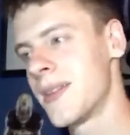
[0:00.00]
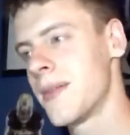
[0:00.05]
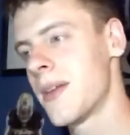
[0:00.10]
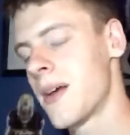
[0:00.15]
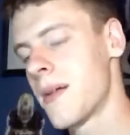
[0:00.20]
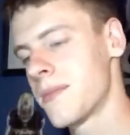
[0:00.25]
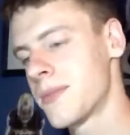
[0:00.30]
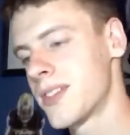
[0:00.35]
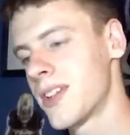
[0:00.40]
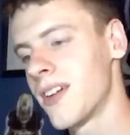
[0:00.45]

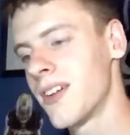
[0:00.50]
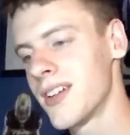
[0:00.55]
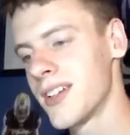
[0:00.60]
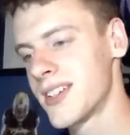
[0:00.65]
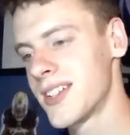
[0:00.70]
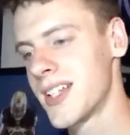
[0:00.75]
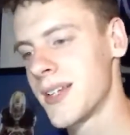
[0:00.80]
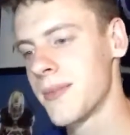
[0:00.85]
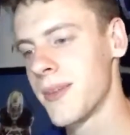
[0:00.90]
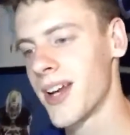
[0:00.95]
I'm starting to
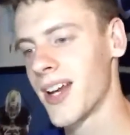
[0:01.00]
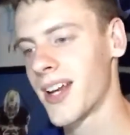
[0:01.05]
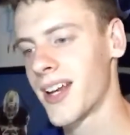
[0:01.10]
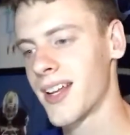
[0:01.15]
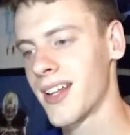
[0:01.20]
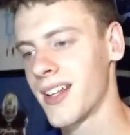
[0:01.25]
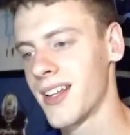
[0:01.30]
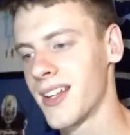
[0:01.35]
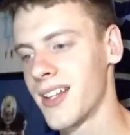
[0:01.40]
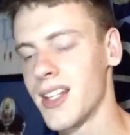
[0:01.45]
seem like
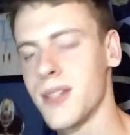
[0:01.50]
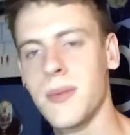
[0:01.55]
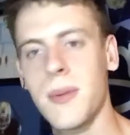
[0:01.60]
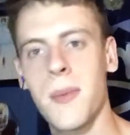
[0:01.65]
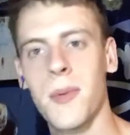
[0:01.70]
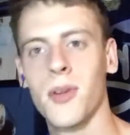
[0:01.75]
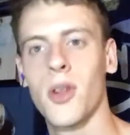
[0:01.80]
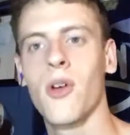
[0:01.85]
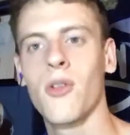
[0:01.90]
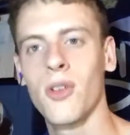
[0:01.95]
these
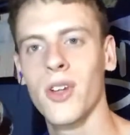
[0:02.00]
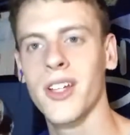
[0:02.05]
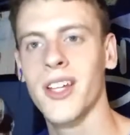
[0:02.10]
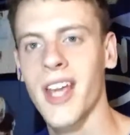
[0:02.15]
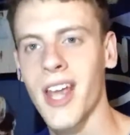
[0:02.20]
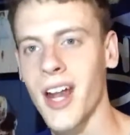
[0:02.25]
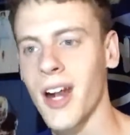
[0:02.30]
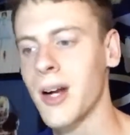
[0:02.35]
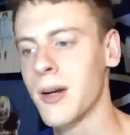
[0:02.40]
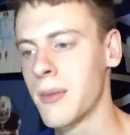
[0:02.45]
people don't really
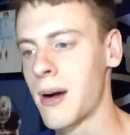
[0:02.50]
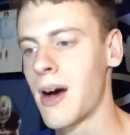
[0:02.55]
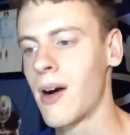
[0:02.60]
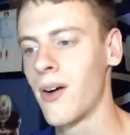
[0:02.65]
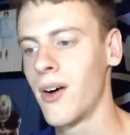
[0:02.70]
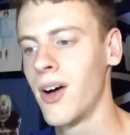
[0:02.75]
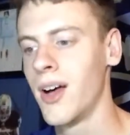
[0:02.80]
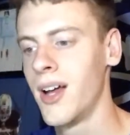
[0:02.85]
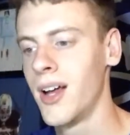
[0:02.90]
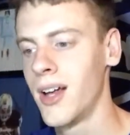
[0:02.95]
care
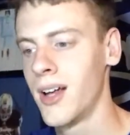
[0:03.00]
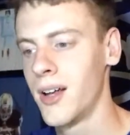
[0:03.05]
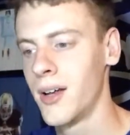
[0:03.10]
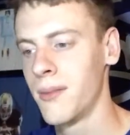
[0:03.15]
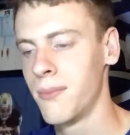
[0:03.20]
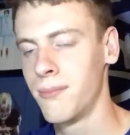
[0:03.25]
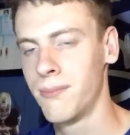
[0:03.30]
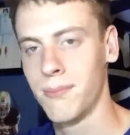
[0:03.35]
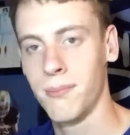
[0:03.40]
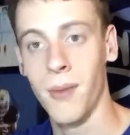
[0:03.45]
about
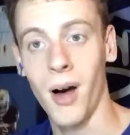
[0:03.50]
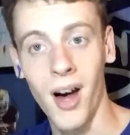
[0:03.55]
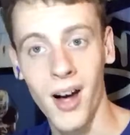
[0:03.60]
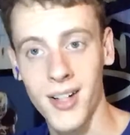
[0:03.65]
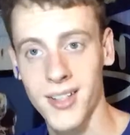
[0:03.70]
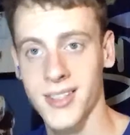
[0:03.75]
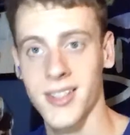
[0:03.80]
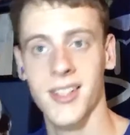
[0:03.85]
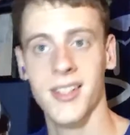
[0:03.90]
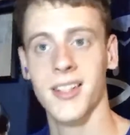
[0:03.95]

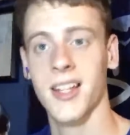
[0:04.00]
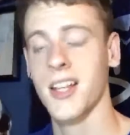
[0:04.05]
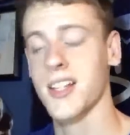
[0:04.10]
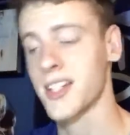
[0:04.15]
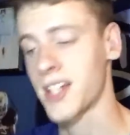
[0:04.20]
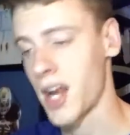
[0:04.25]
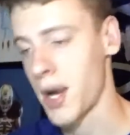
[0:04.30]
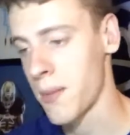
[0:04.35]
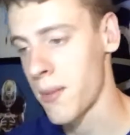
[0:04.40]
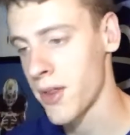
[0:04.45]
boxing. They
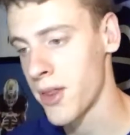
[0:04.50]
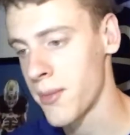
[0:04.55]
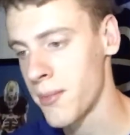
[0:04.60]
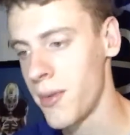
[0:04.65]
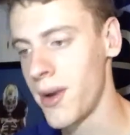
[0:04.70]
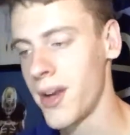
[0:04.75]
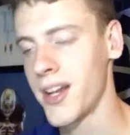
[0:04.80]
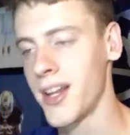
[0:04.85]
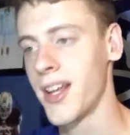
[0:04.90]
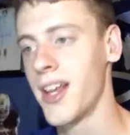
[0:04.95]
just care about the
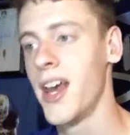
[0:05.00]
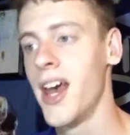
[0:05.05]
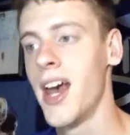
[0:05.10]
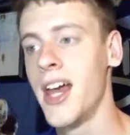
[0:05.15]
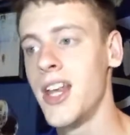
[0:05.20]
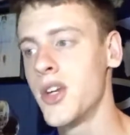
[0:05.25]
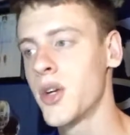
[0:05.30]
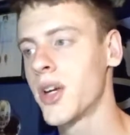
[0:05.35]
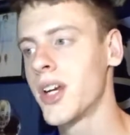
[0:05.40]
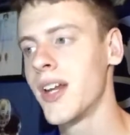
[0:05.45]
money.
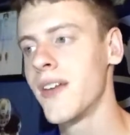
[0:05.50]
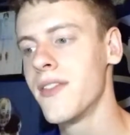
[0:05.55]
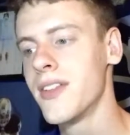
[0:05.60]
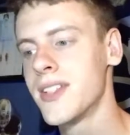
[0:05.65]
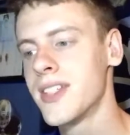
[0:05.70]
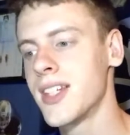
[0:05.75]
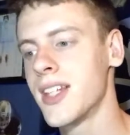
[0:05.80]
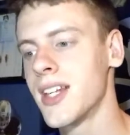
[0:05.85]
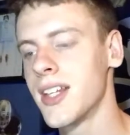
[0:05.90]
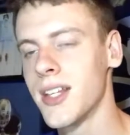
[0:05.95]
And you can even
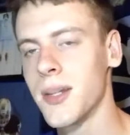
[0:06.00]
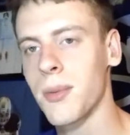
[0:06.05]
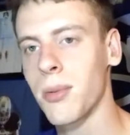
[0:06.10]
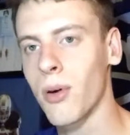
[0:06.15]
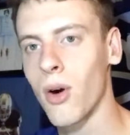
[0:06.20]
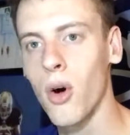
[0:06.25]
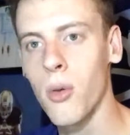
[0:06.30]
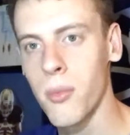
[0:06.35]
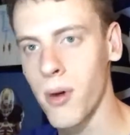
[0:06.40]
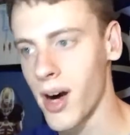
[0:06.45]
see it in the
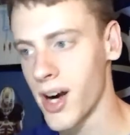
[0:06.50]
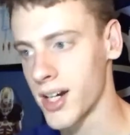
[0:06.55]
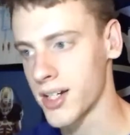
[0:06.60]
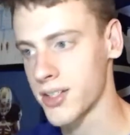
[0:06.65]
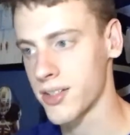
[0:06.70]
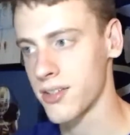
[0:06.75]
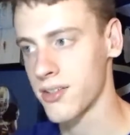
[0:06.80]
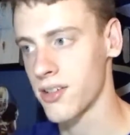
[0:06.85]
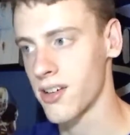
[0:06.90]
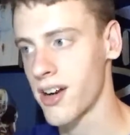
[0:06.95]
pro
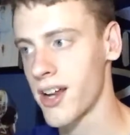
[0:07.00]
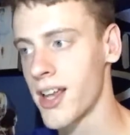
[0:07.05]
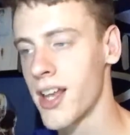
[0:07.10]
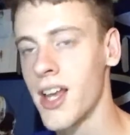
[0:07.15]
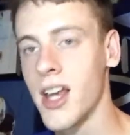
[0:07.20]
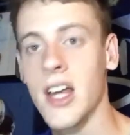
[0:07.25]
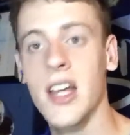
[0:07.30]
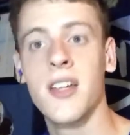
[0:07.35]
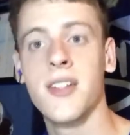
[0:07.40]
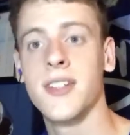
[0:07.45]
boxers, right?
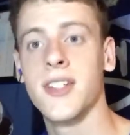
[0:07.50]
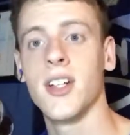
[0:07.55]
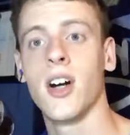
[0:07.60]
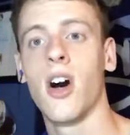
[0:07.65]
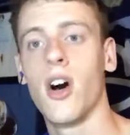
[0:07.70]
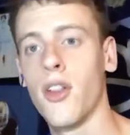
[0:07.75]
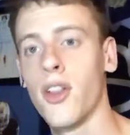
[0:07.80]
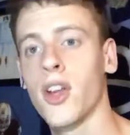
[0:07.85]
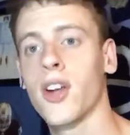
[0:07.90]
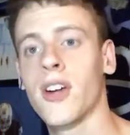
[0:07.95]
You see
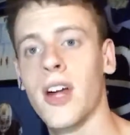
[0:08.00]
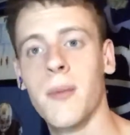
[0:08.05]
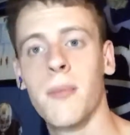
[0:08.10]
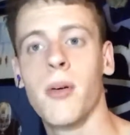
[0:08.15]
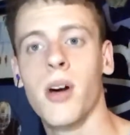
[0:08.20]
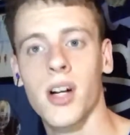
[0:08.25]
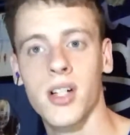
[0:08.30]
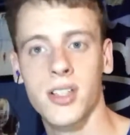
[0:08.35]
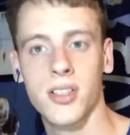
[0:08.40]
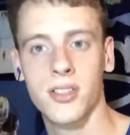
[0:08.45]
all the great
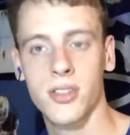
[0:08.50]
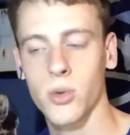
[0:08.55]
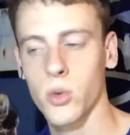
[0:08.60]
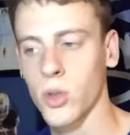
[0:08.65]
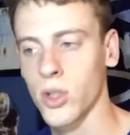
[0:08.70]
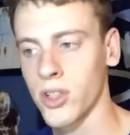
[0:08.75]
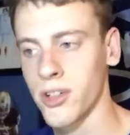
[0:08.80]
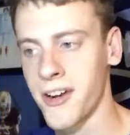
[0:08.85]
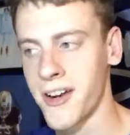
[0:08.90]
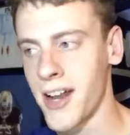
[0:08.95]
boxers in the
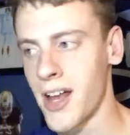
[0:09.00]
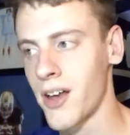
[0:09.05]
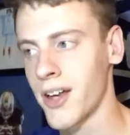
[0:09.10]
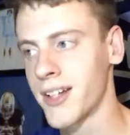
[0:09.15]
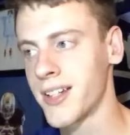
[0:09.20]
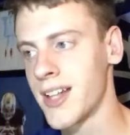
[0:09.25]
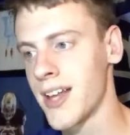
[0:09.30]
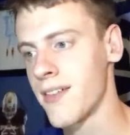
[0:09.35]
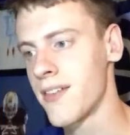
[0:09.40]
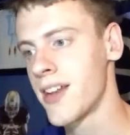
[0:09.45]
world right now,
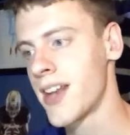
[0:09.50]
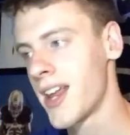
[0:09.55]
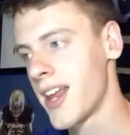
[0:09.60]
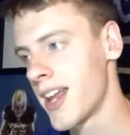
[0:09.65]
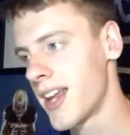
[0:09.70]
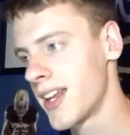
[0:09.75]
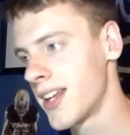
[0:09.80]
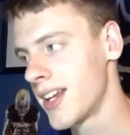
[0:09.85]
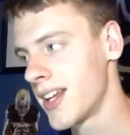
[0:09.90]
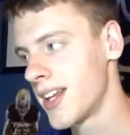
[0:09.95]
like Devin
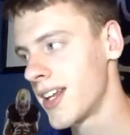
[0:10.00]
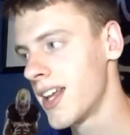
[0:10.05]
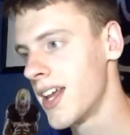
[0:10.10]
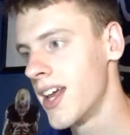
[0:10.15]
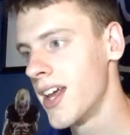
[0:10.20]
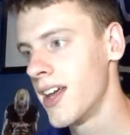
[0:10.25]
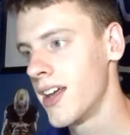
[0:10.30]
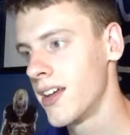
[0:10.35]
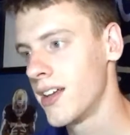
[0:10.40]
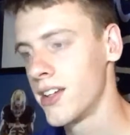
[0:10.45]
Haney,
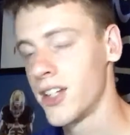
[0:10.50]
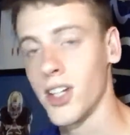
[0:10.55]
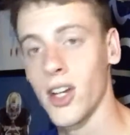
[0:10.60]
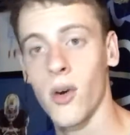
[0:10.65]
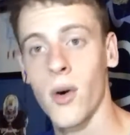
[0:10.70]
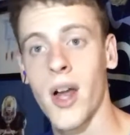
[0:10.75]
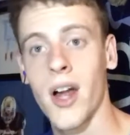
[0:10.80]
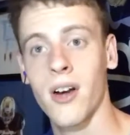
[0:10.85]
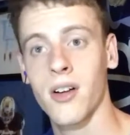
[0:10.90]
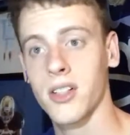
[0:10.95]

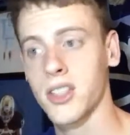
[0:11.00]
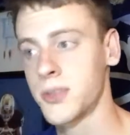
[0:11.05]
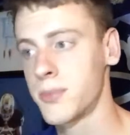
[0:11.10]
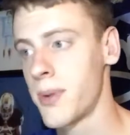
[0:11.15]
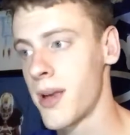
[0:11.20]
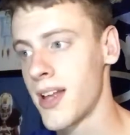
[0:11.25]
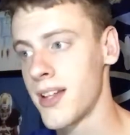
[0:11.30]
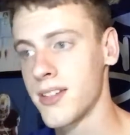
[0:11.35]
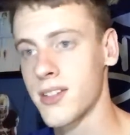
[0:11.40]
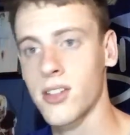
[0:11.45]
Errol
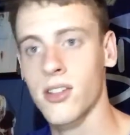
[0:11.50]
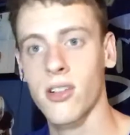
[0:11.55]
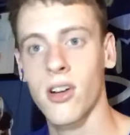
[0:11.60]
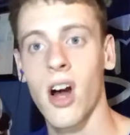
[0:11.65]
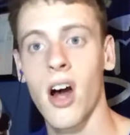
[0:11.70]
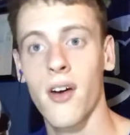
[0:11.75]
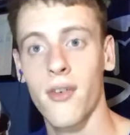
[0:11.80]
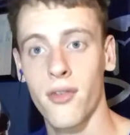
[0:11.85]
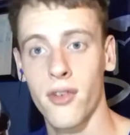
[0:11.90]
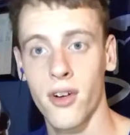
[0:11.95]
Spence,
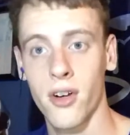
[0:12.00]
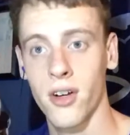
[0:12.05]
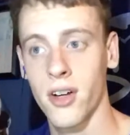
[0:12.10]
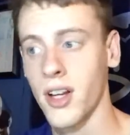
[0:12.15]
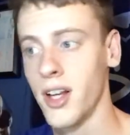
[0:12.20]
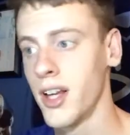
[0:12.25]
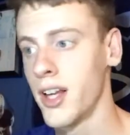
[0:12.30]
Crawford,